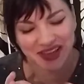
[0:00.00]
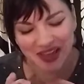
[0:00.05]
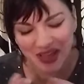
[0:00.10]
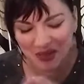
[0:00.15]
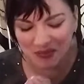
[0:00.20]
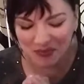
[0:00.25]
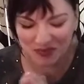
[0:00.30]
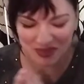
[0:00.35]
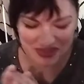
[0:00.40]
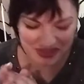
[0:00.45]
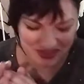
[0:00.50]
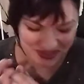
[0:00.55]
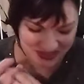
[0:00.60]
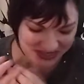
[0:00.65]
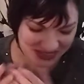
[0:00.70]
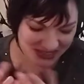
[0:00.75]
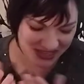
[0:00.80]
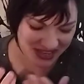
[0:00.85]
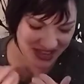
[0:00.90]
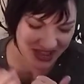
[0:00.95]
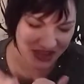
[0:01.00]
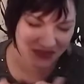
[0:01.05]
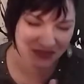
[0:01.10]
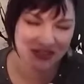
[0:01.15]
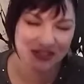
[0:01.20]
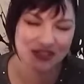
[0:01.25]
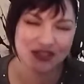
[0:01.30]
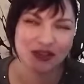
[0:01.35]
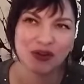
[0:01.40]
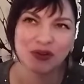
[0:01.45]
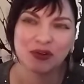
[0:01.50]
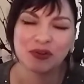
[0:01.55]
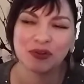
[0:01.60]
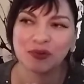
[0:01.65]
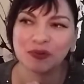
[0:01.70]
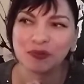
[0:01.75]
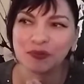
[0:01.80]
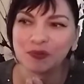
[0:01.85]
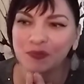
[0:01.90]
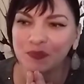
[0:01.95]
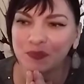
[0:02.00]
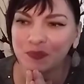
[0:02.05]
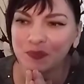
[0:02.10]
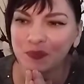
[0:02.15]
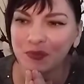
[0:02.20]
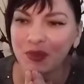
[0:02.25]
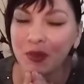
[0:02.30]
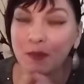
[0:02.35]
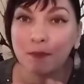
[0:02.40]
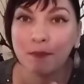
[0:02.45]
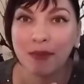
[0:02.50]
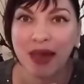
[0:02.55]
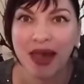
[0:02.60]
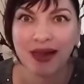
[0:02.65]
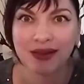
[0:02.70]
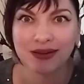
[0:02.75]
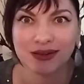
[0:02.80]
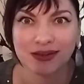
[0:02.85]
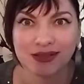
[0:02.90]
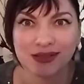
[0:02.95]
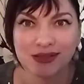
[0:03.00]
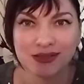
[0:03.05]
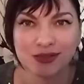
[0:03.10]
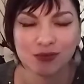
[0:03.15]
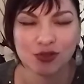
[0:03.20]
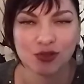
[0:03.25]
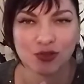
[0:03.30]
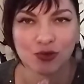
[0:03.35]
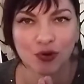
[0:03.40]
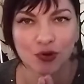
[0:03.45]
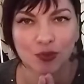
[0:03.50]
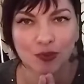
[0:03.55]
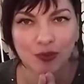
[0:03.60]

because they have a certain magnetism to them.